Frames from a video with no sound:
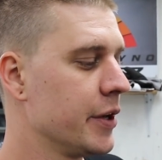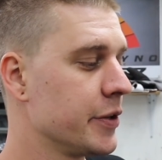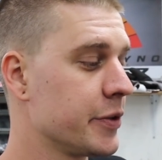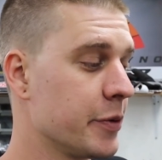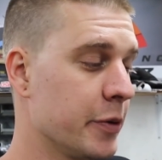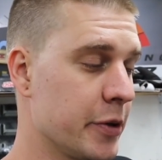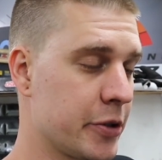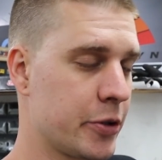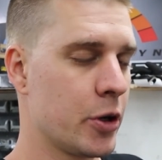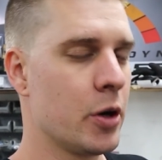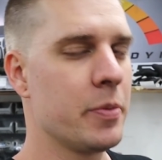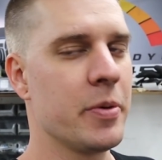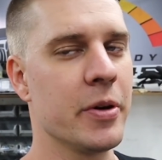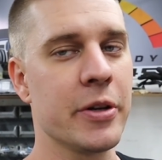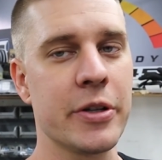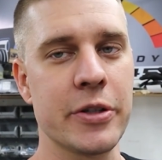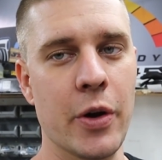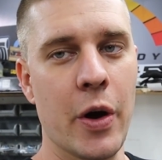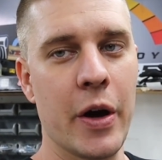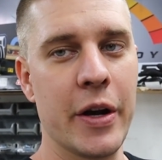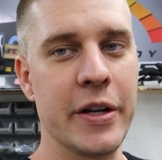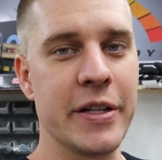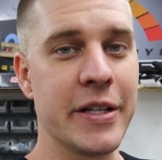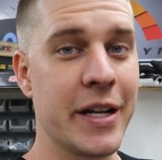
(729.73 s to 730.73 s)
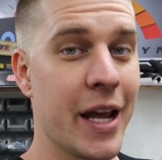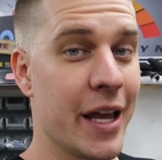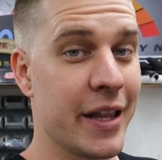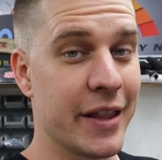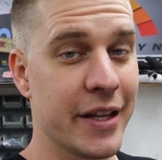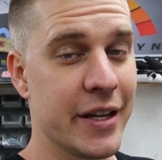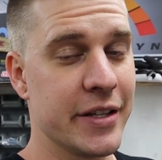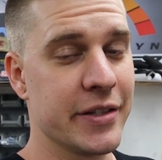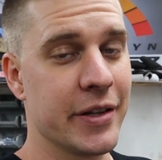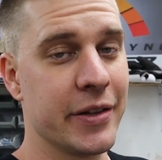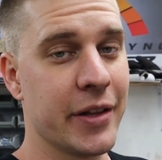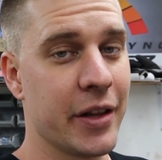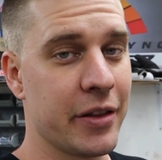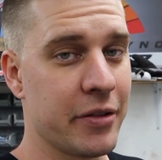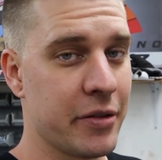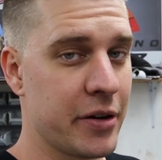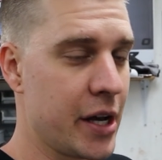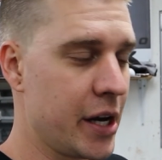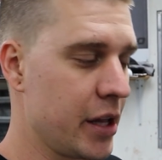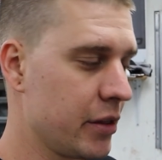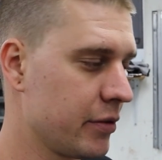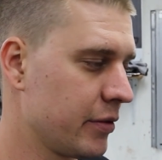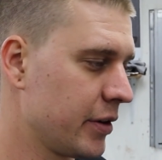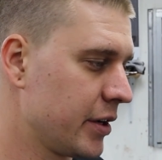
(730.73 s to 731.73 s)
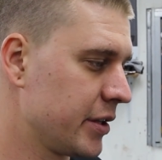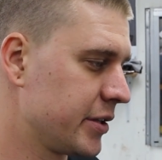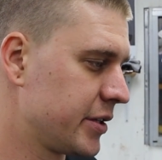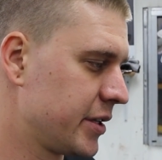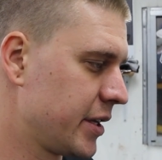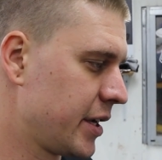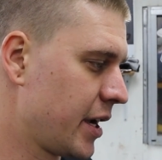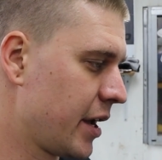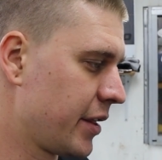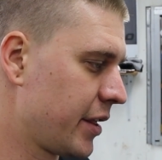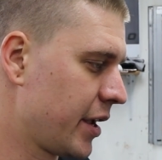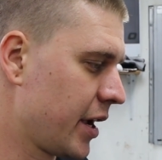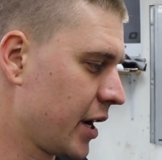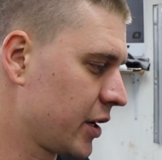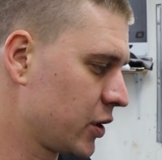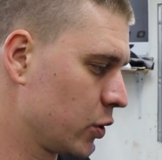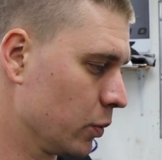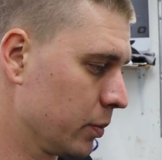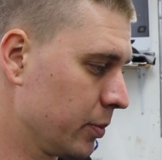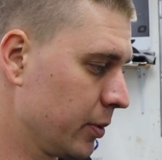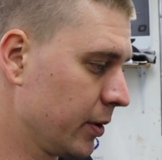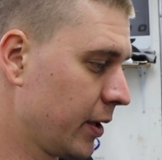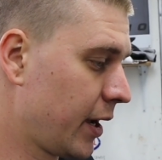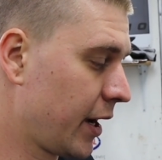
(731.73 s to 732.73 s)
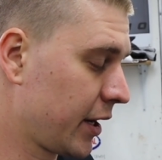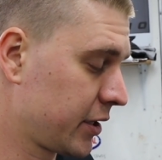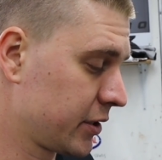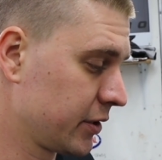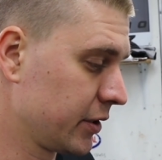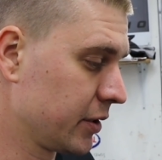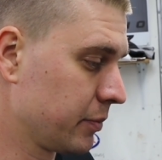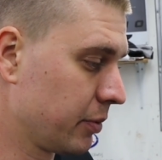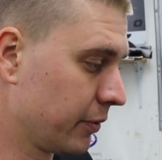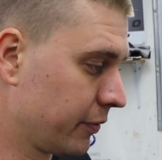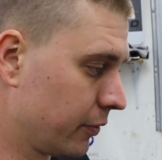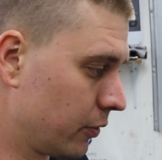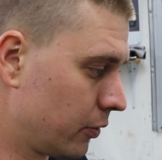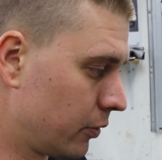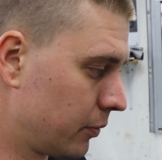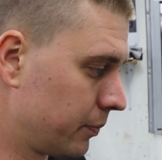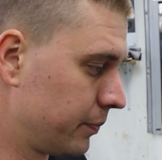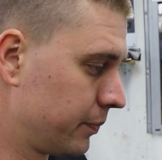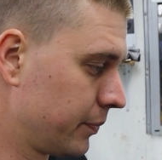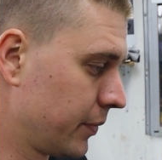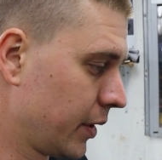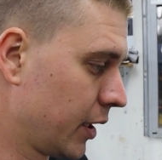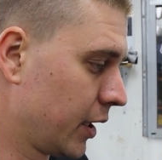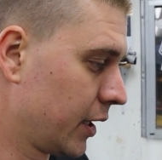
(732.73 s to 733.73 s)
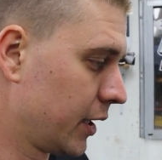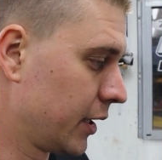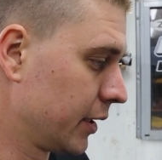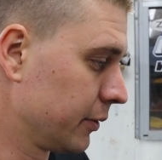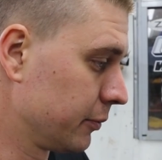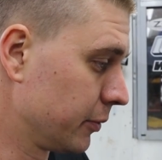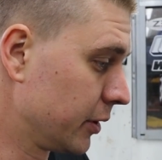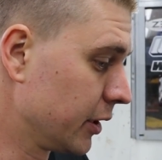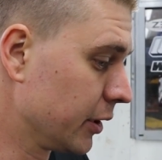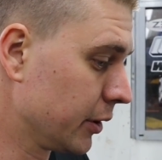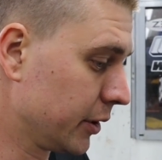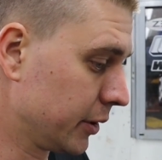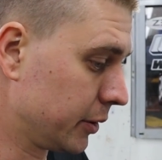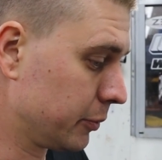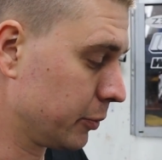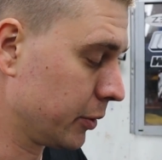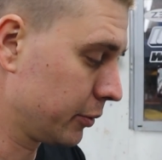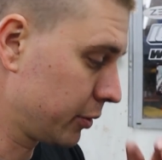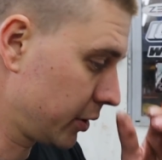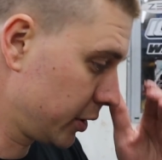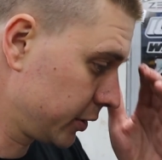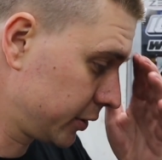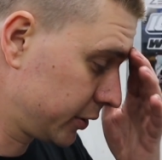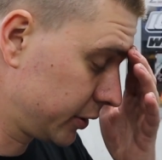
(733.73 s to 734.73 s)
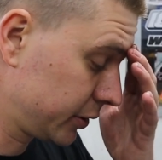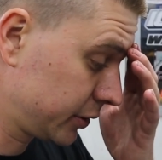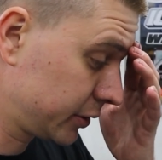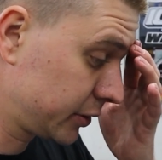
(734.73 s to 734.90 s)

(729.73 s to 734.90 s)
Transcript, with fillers: So we're super excited to get these on the three eighty-three and see how they actual, actually perform uh, real, in real world.